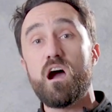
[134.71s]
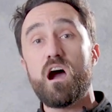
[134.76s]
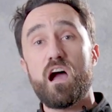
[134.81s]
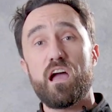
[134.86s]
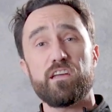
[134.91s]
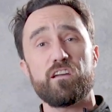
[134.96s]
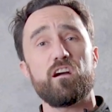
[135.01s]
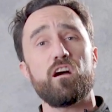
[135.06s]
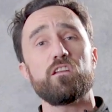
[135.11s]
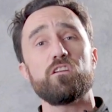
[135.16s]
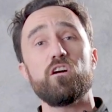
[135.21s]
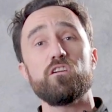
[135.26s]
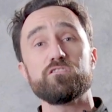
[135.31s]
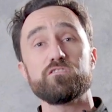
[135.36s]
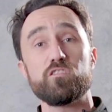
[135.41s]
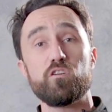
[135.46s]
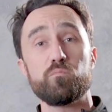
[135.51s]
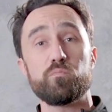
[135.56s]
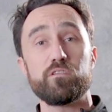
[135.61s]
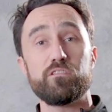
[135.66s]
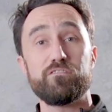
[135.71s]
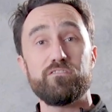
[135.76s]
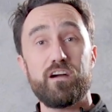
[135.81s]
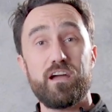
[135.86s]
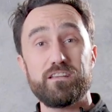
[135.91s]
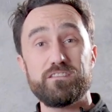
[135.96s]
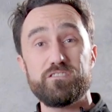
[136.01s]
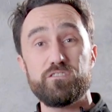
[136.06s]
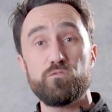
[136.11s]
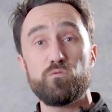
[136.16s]
Icon also
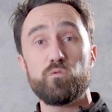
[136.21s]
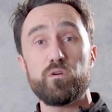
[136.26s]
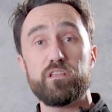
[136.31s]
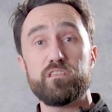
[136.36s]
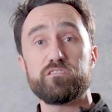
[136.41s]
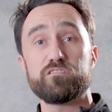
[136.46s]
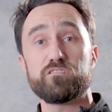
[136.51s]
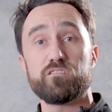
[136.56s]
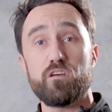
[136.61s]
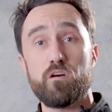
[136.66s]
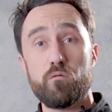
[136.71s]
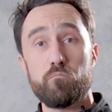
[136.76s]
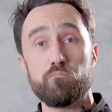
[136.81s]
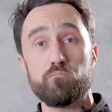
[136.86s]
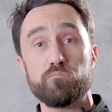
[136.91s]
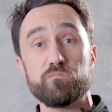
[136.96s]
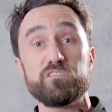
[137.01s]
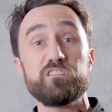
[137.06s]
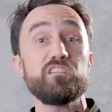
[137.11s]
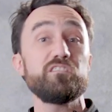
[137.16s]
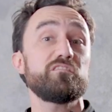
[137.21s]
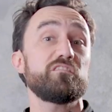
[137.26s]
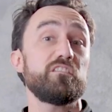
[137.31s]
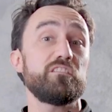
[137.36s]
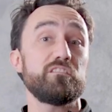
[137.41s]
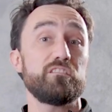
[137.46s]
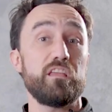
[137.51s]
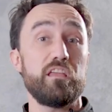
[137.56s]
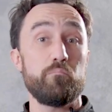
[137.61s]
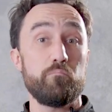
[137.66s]
provides you with some
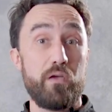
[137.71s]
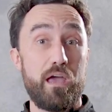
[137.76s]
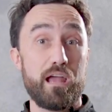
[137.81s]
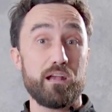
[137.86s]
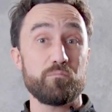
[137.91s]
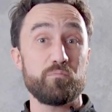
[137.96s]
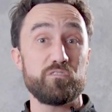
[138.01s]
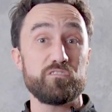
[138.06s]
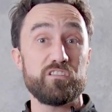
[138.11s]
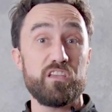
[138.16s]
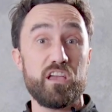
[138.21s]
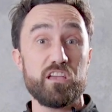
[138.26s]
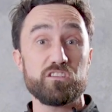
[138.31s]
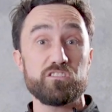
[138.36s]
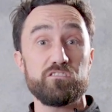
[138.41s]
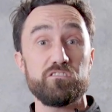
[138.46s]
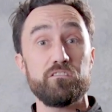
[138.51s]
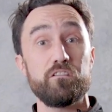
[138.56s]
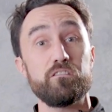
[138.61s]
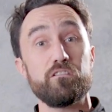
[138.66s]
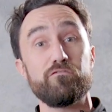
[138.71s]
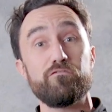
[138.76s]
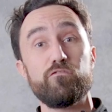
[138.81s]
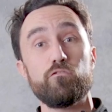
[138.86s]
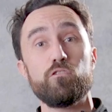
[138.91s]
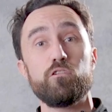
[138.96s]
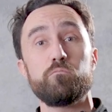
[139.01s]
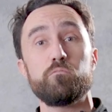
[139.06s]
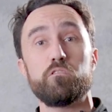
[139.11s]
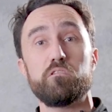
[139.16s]
decent impact protection in the
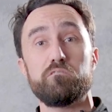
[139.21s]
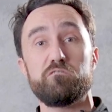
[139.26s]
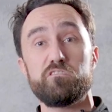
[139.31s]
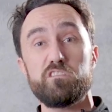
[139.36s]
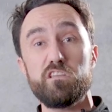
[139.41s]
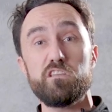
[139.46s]
form of